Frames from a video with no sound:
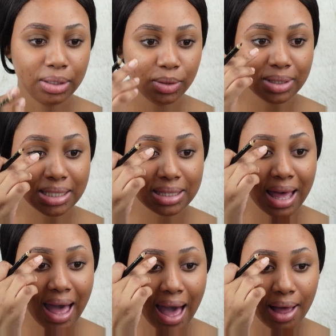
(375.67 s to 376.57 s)
You see
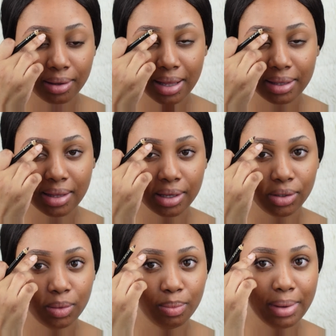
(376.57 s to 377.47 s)
that outline that
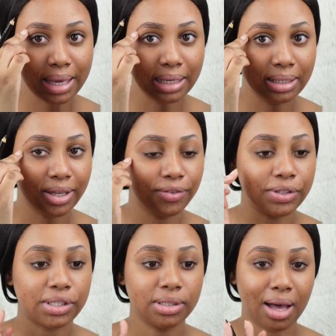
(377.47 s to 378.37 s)
you made? If
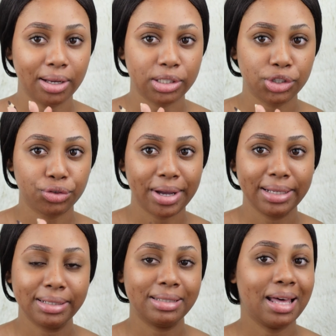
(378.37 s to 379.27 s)
it's not
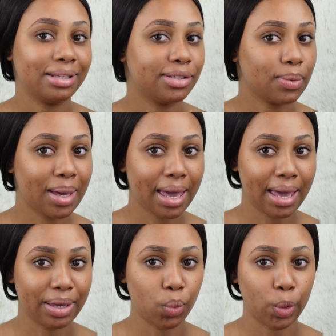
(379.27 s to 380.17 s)
straight, that's
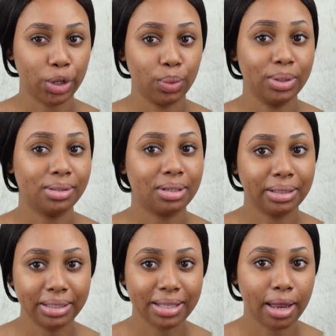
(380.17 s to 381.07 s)
okay. We're going to
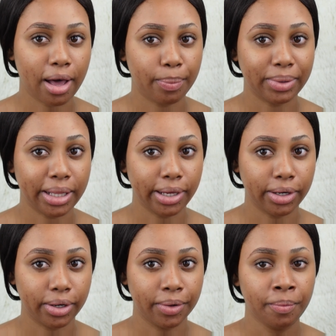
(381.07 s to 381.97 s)
clean that up later.